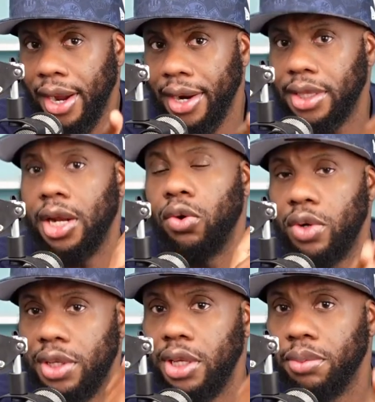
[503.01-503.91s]
That's the
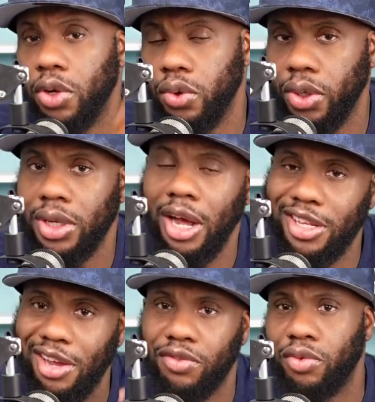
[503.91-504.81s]
only thing I'm going to do, because
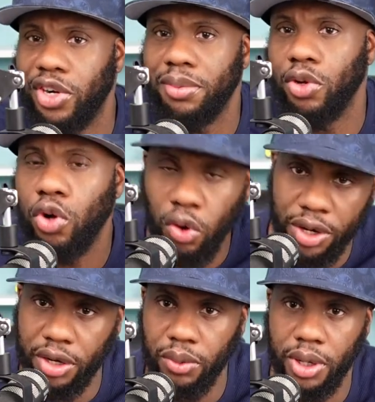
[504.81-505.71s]
I haven't really been going
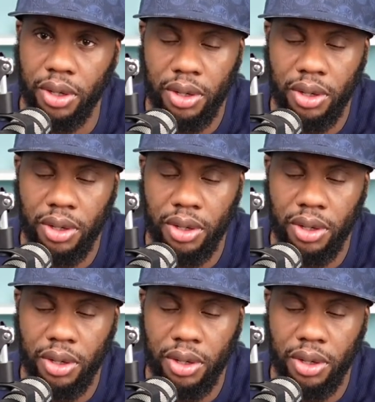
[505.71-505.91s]
anywhere.